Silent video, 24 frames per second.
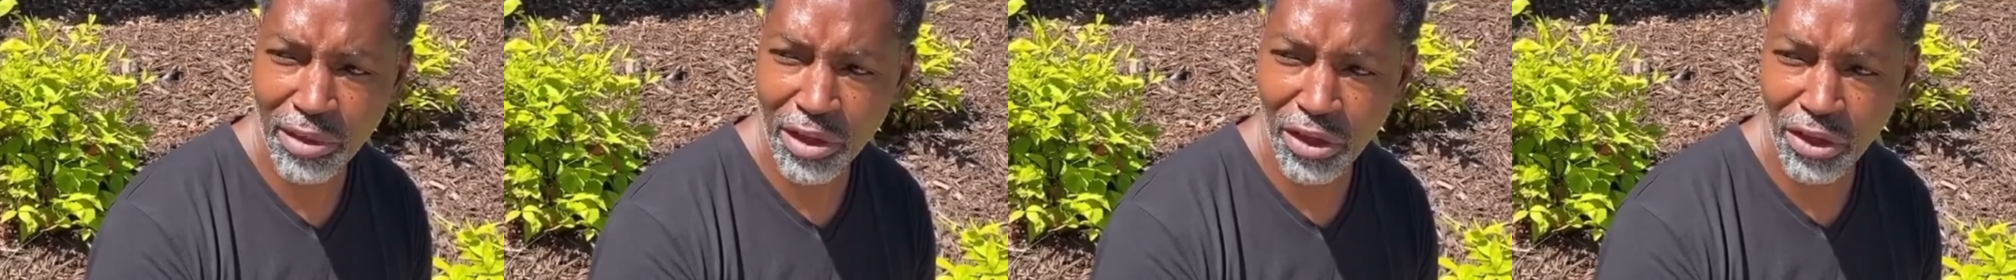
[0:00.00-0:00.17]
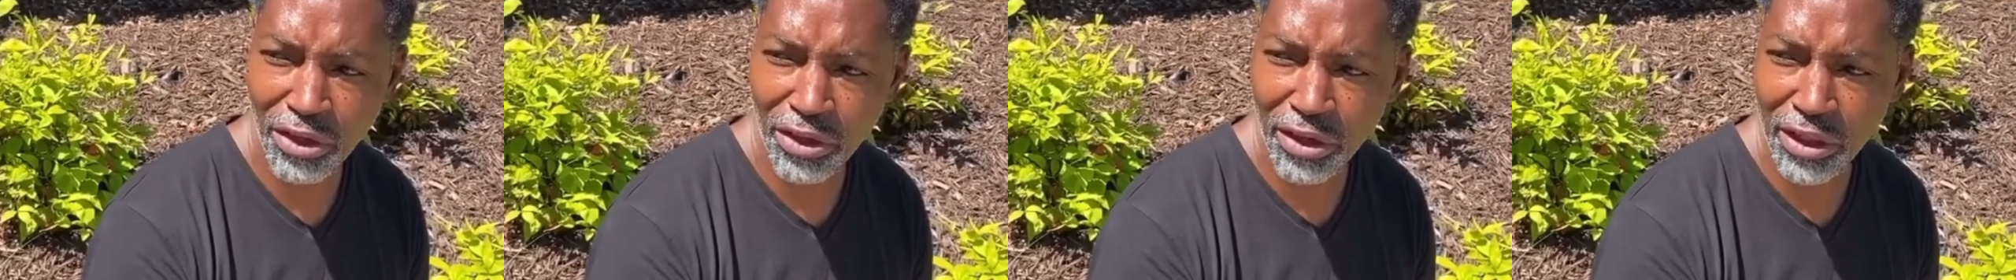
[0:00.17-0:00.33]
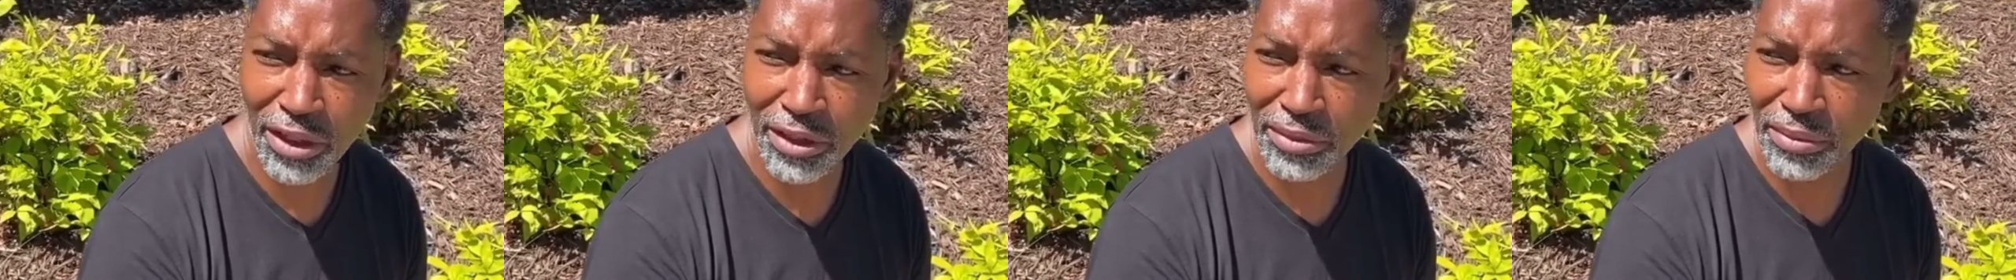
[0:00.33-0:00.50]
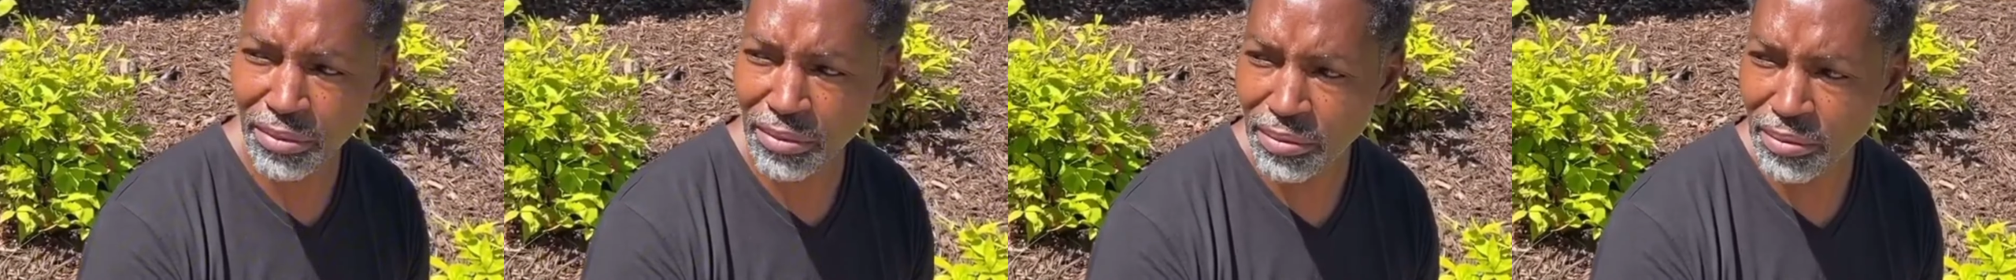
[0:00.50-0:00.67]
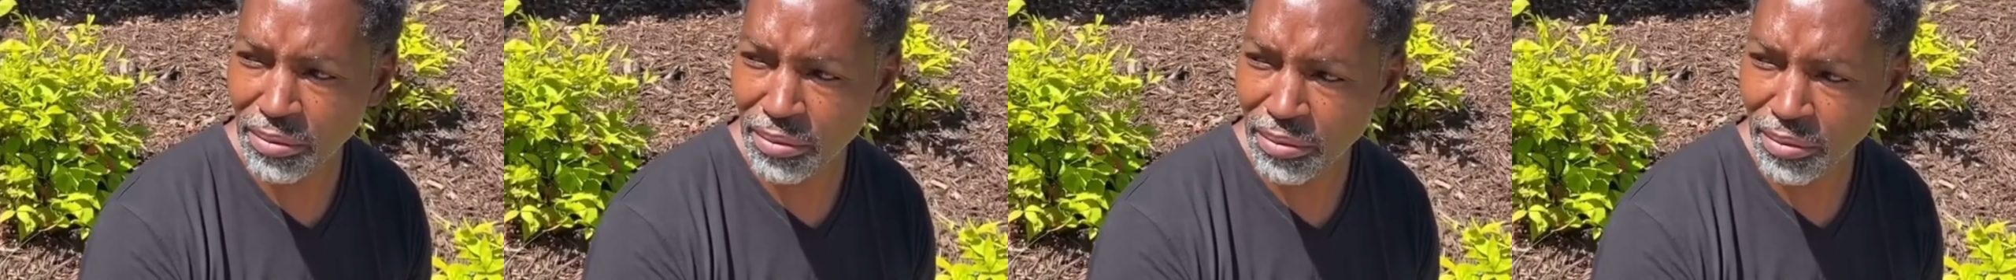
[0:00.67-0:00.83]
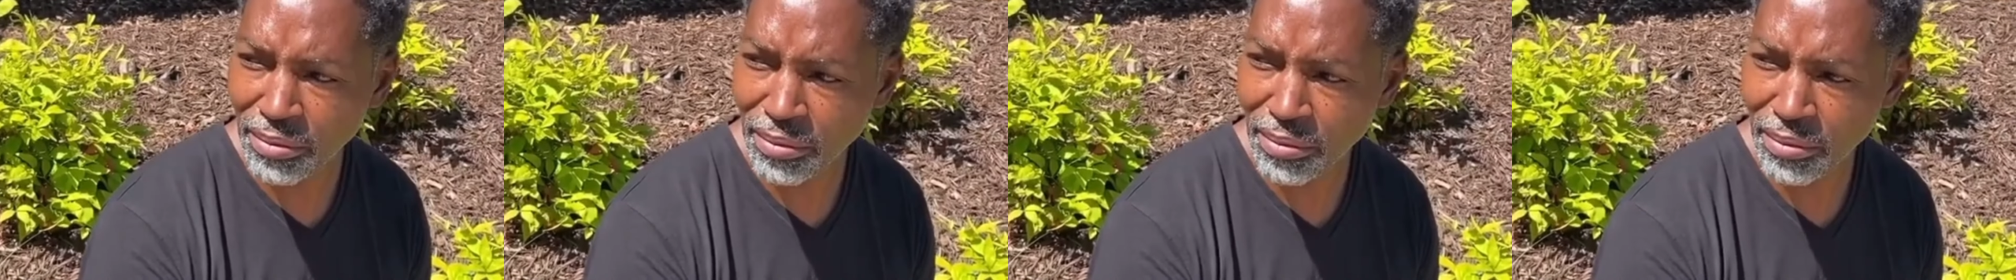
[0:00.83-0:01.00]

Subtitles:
gun charge.